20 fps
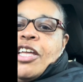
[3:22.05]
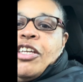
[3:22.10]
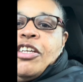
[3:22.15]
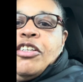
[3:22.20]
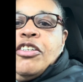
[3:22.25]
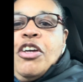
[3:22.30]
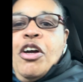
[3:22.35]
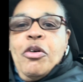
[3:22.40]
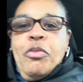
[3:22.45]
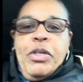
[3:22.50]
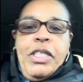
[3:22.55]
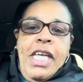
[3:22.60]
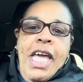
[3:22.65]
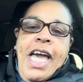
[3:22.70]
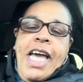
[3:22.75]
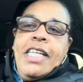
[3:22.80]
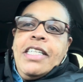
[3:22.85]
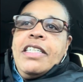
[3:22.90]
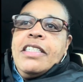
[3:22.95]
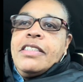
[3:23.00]
We
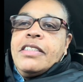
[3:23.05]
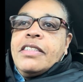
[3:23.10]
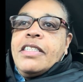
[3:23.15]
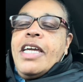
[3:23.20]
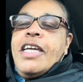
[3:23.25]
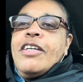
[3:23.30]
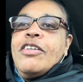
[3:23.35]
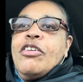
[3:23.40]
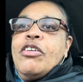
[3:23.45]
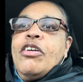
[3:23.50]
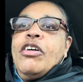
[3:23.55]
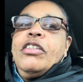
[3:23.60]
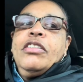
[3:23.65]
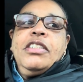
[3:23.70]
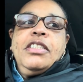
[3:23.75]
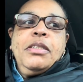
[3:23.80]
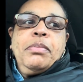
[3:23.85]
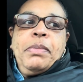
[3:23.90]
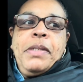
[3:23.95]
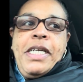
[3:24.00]
had this
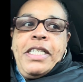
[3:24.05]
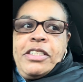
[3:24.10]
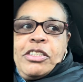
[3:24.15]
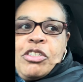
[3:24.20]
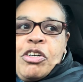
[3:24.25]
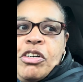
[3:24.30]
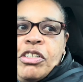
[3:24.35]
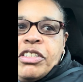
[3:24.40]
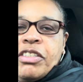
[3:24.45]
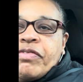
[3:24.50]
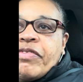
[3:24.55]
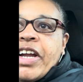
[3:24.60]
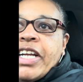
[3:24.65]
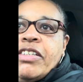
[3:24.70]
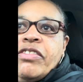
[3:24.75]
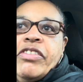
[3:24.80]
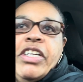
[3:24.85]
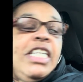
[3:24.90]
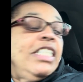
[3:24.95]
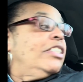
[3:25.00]
place called the
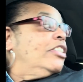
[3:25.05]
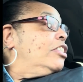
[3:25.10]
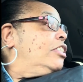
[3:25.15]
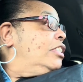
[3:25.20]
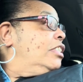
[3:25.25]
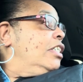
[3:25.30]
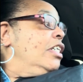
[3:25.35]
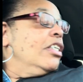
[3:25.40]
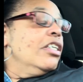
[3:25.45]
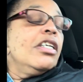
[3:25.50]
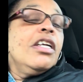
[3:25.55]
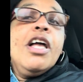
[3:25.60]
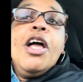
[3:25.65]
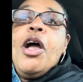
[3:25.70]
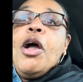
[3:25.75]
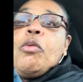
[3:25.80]
Recreation Center,